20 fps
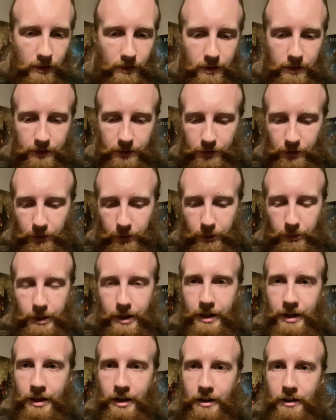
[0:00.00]
So
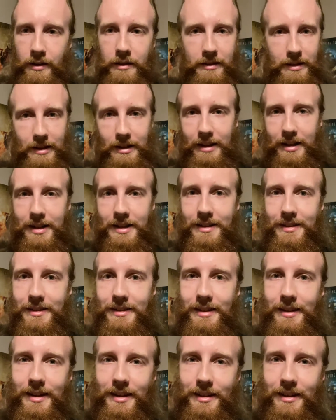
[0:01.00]
there's little
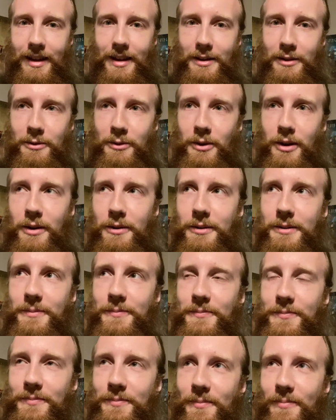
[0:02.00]
hints like that throughout.
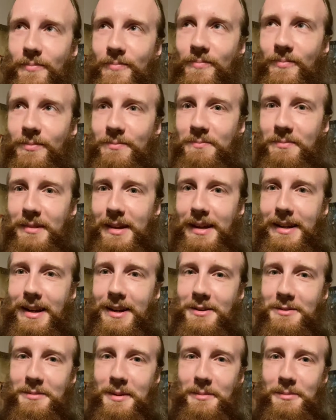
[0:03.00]
And I
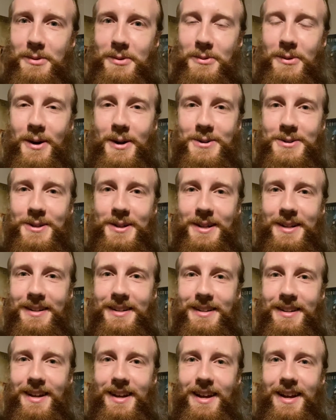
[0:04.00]
remember watching it
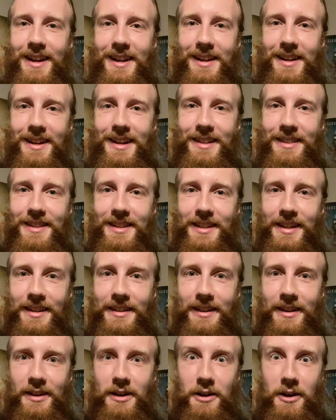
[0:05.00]
I'm thinking
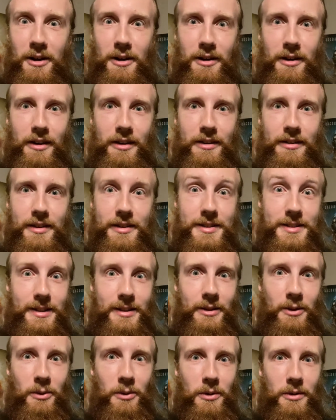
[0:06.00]
like, oh, is the
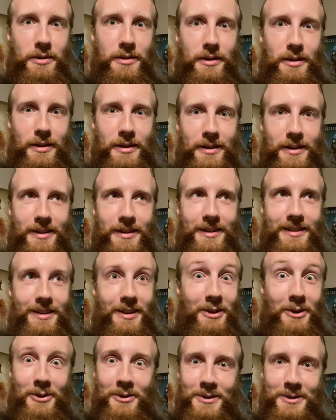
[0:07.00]
Lord
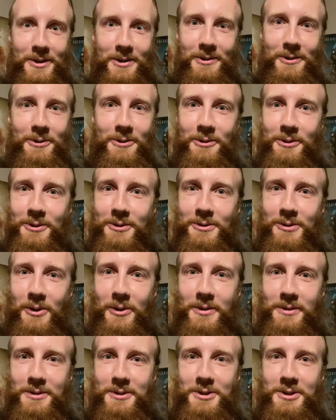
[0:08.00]
Cthulhu
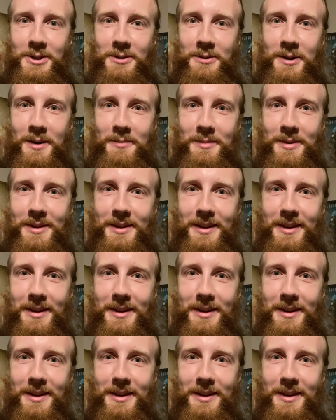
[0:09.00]
going to show up?